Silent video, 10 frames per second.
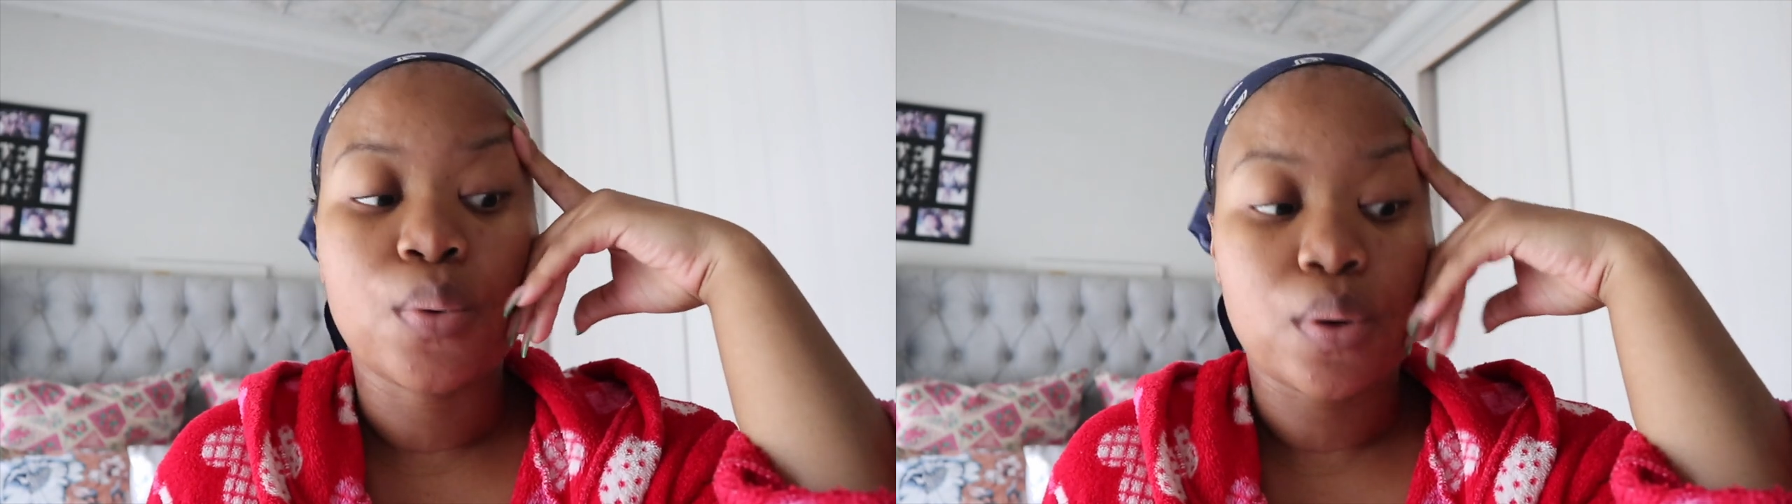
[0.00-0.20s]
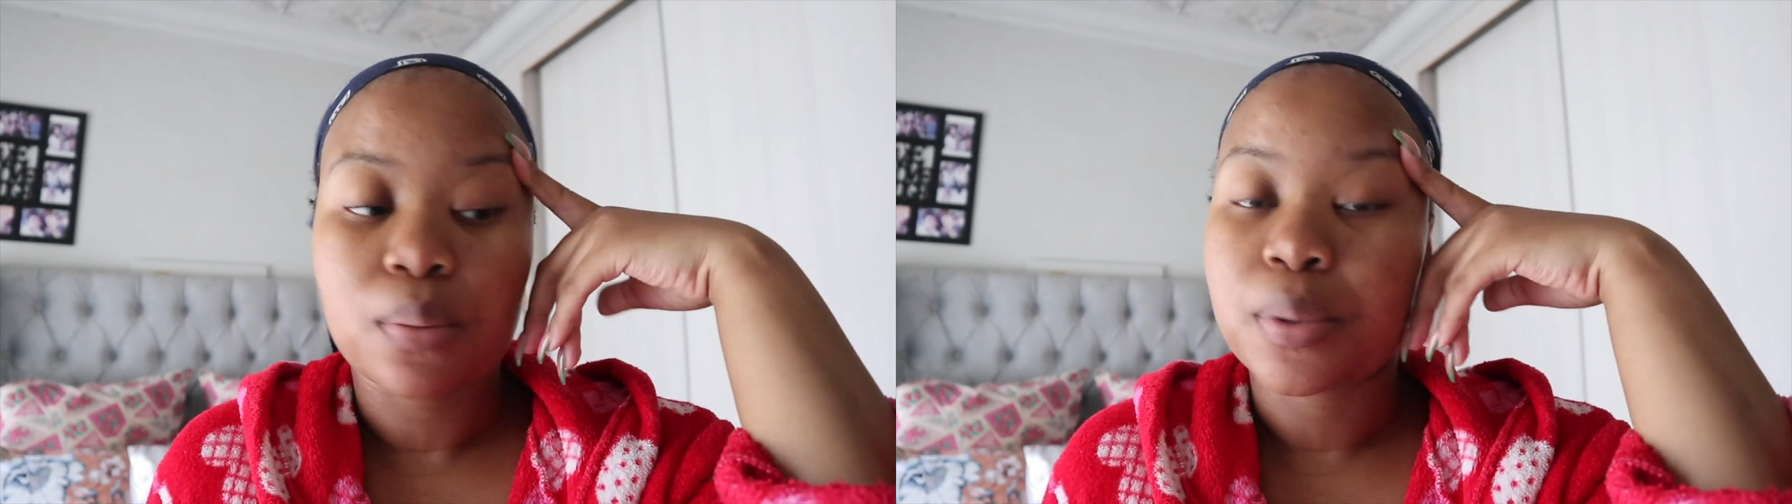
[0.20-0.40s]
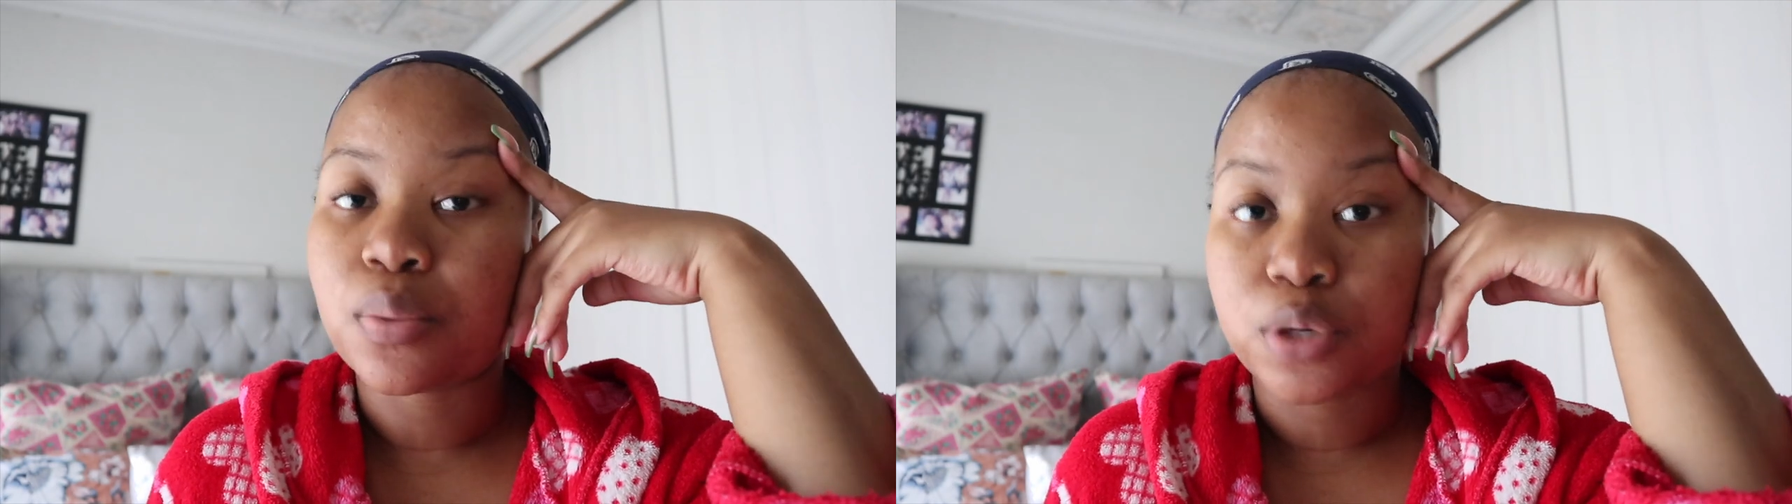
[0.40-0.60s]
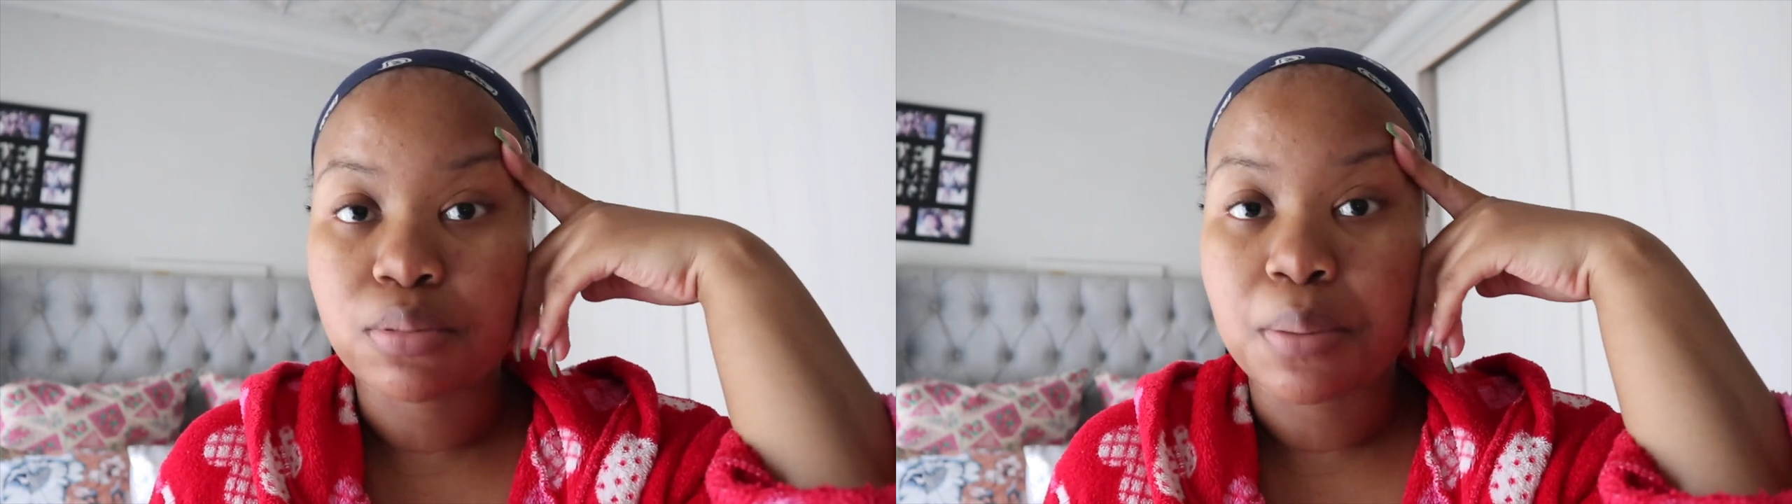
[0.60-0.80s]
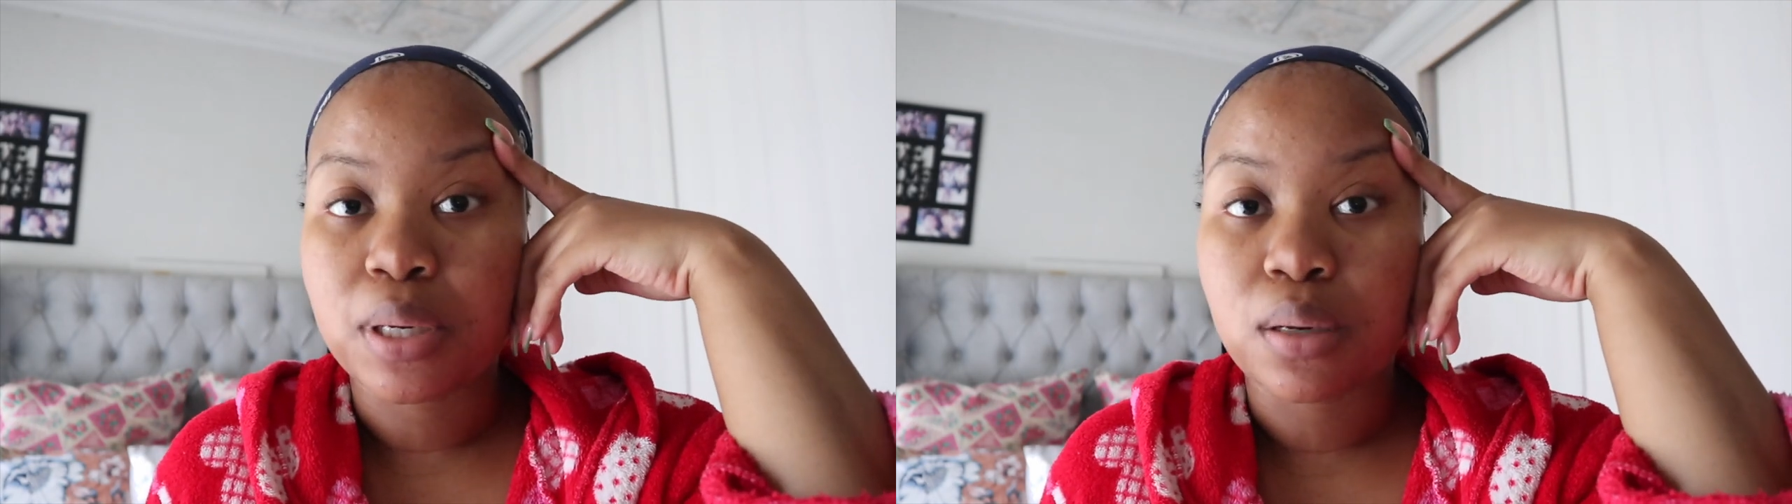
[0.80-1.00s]
woke up and I washed
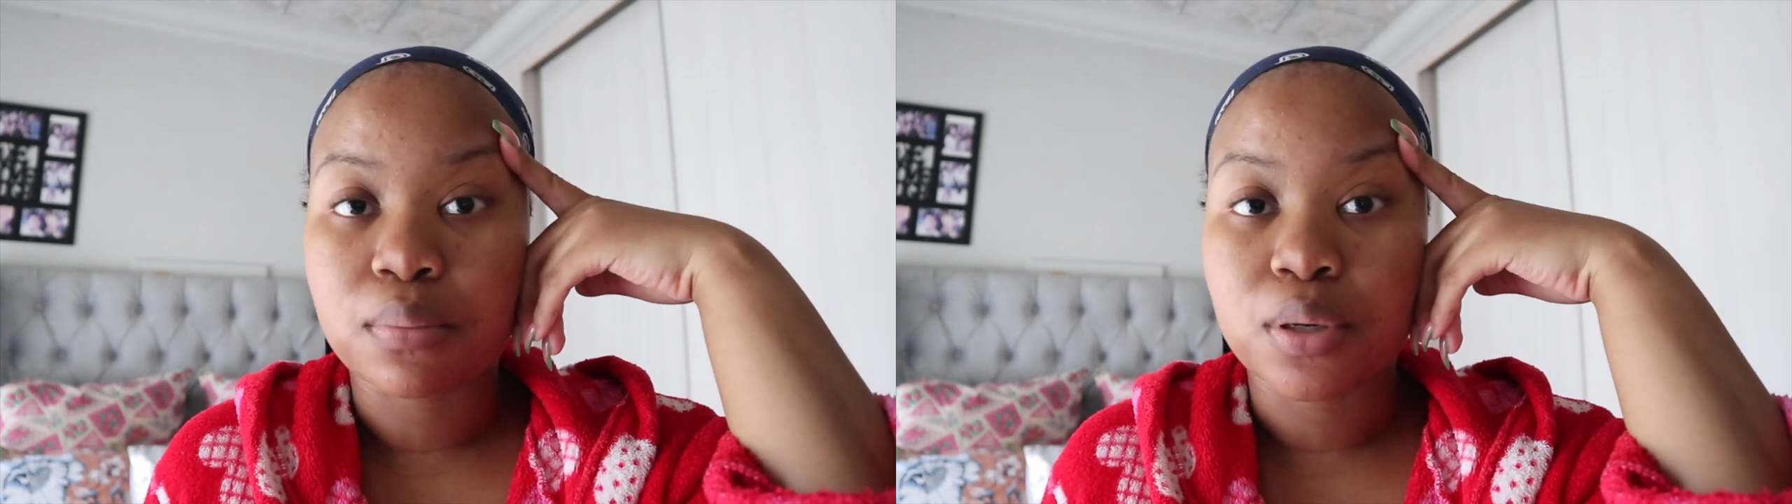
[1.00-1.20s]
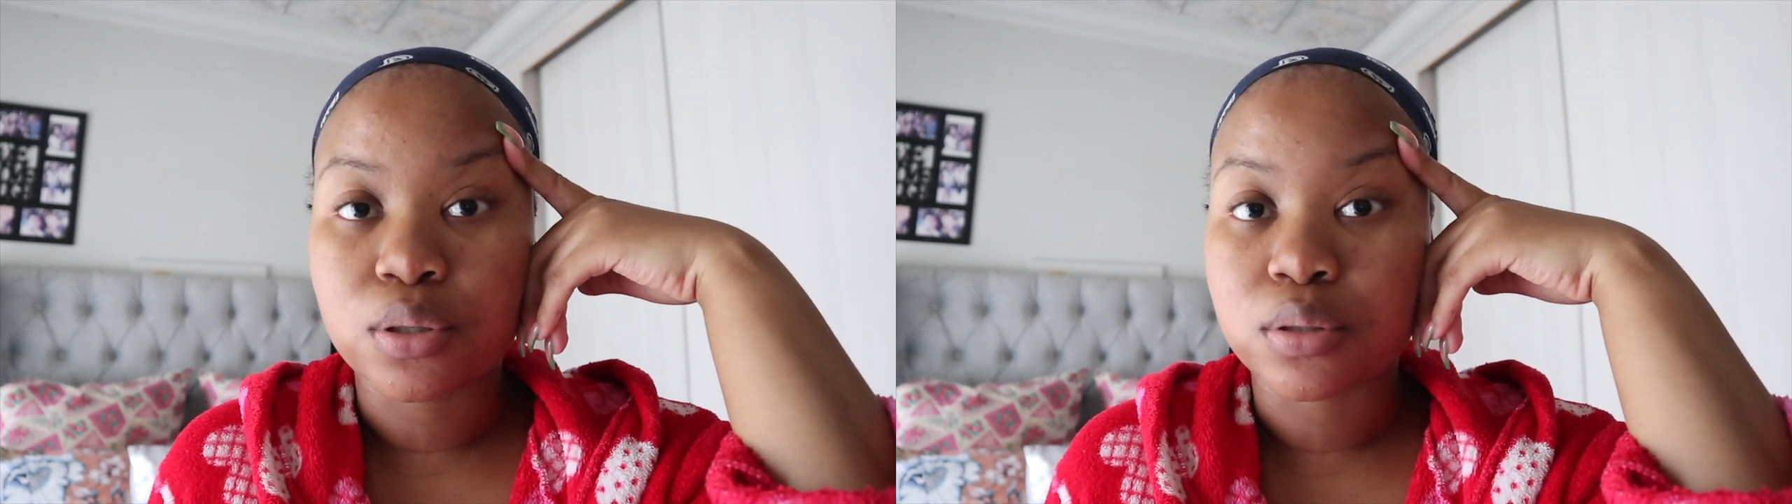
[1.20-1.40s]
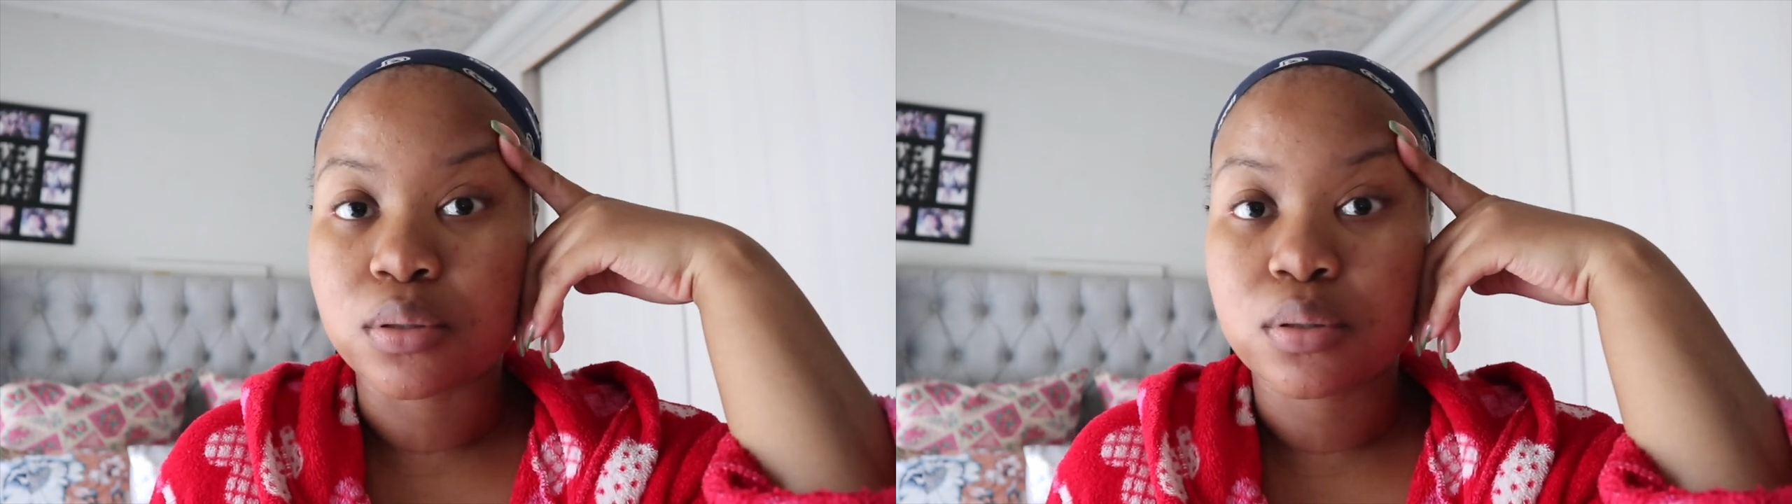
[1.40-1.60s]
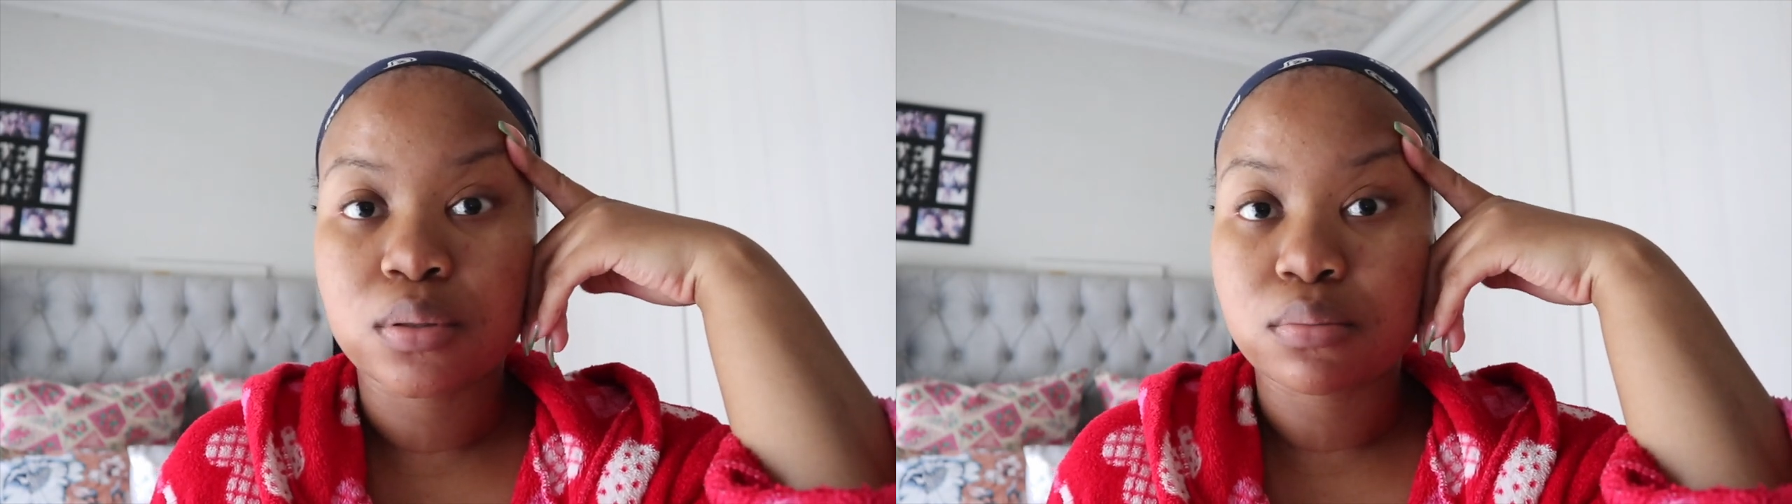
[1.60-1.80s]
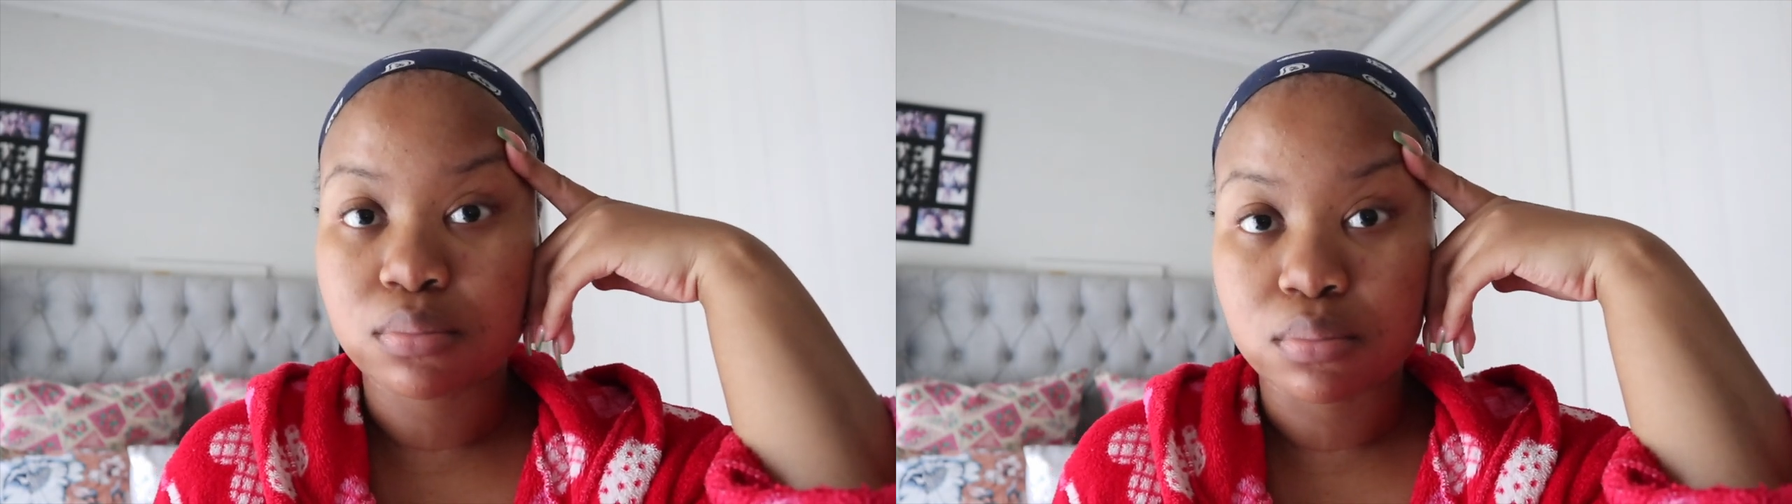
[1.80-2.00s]
my bedding because
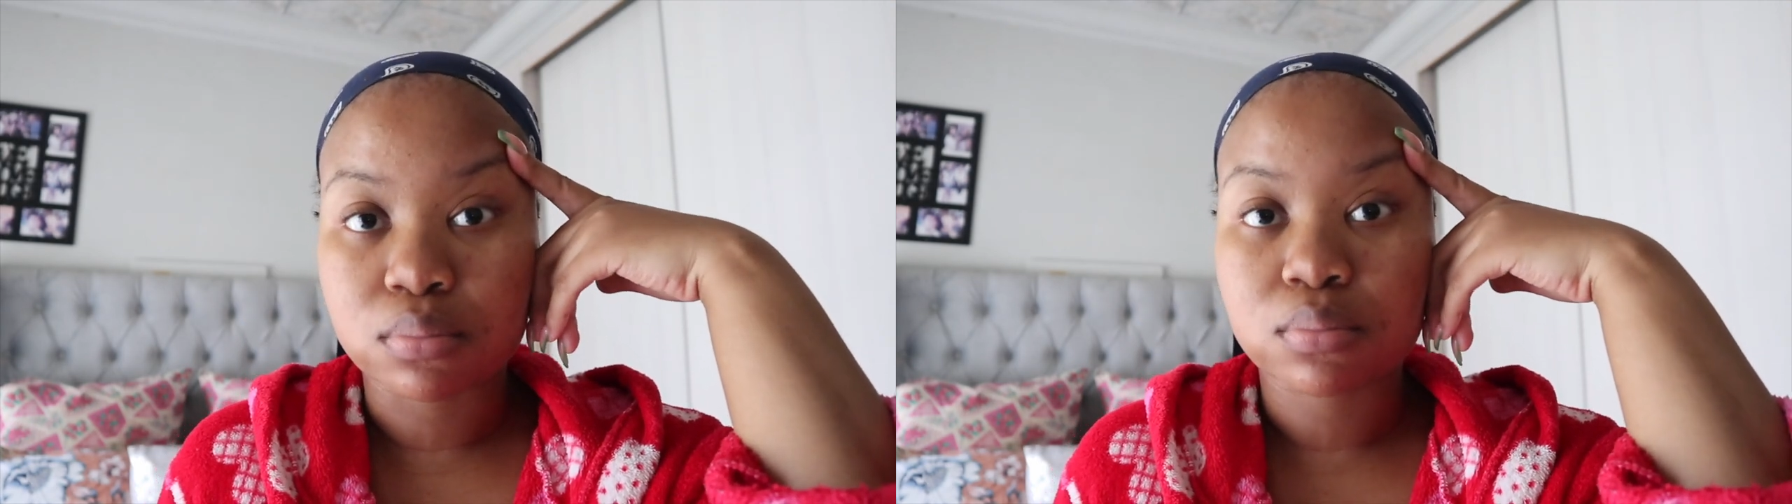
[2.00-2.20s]
I